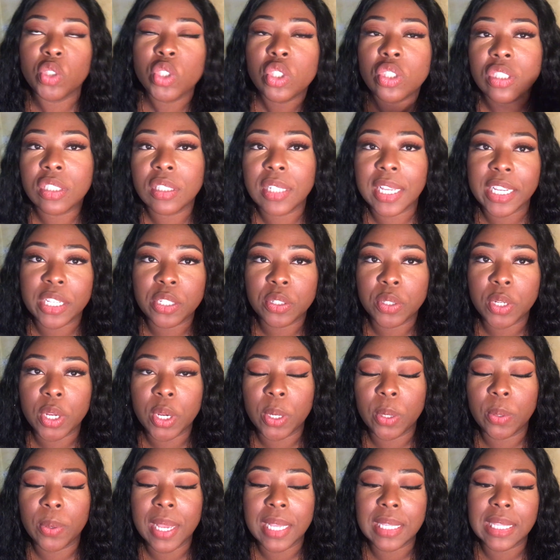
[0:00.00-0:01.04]
just to let you
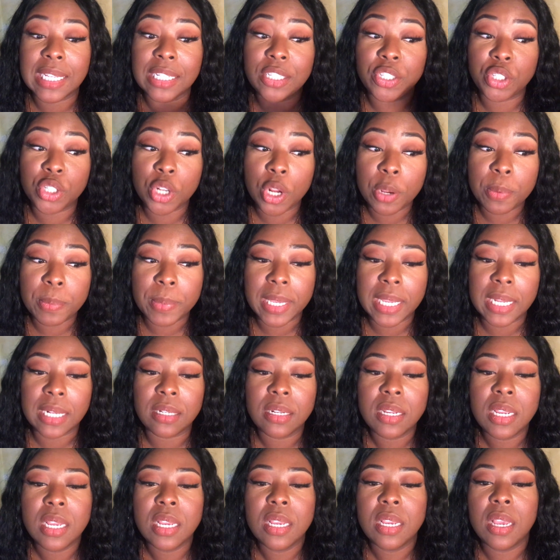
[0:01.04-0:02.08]
know. And then German.
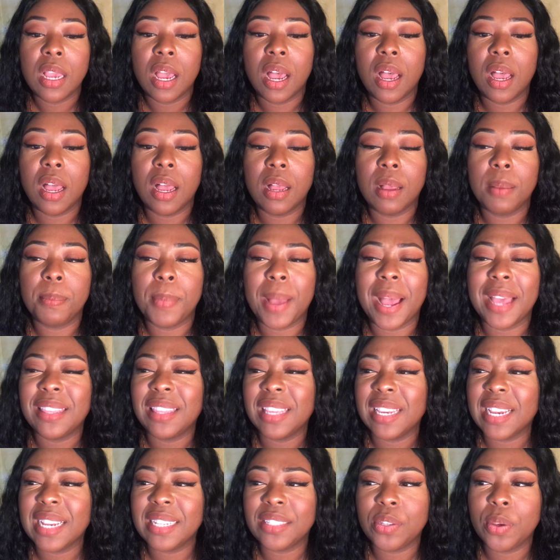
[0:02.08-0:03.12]
Um, I
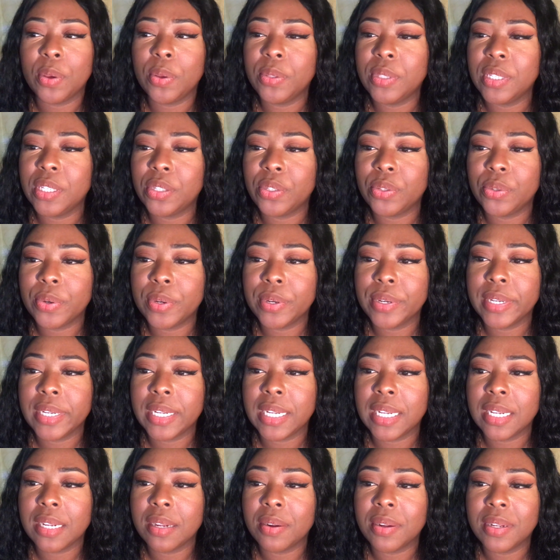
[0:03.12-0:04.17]
think I told this
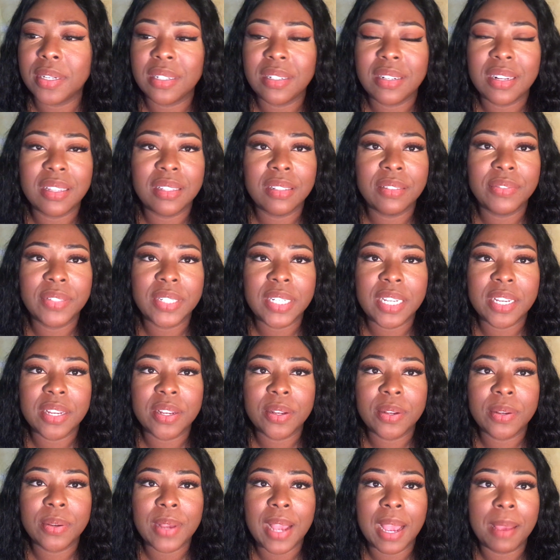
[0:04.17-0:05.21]
story on another
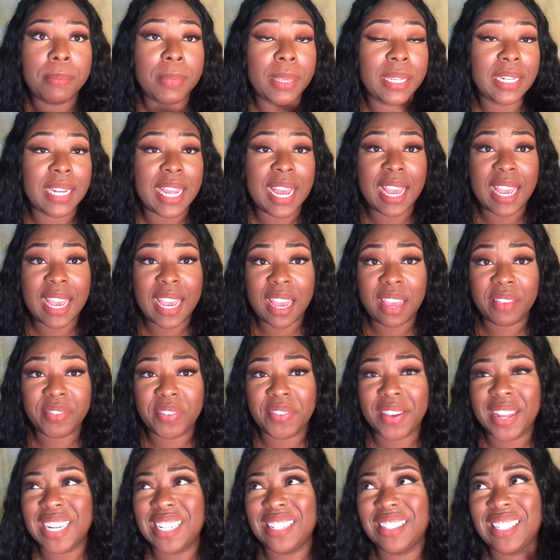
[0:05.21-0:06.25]
video. I may not have.
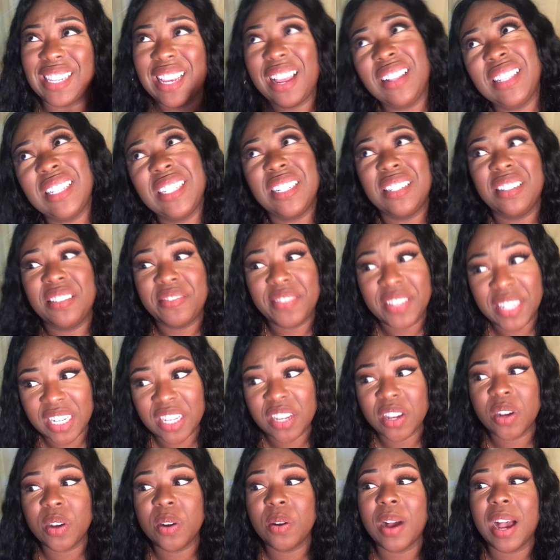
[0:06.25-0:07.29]
If I didn't tell it on the
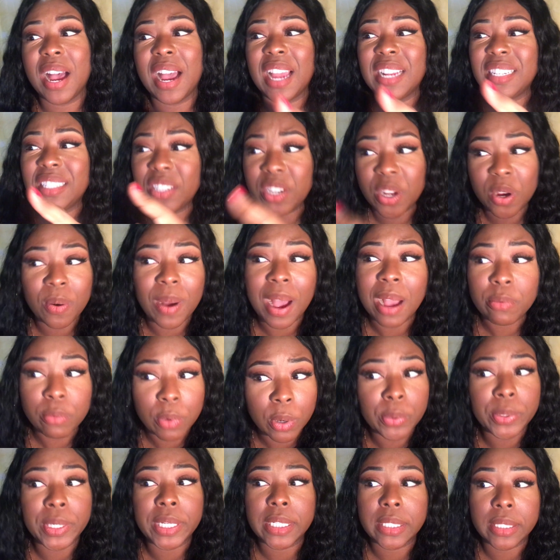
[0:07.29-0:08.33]
video, I know I
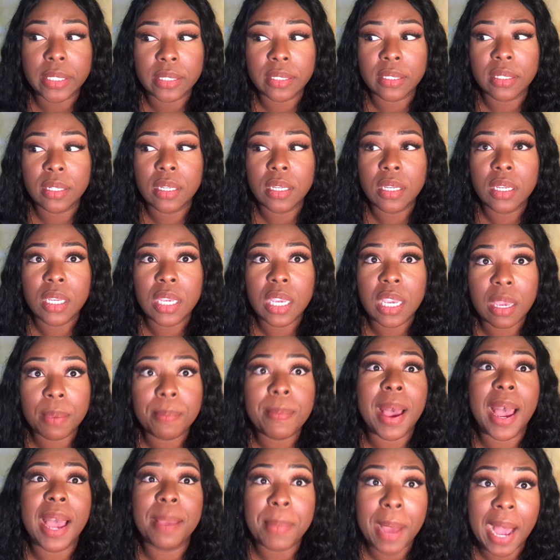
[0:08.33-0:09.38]
wrote it in
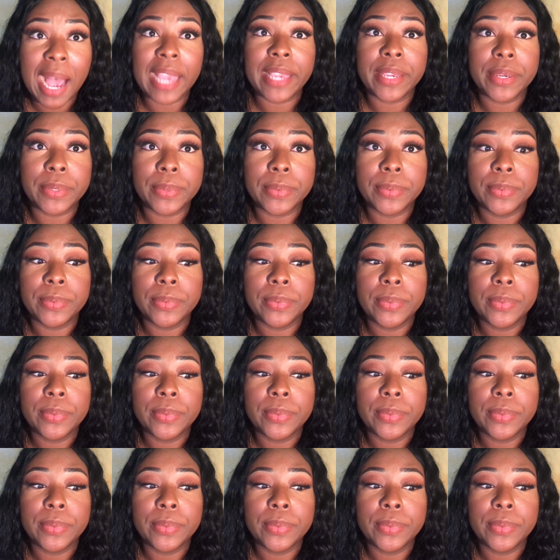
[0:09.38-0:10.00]
my bio.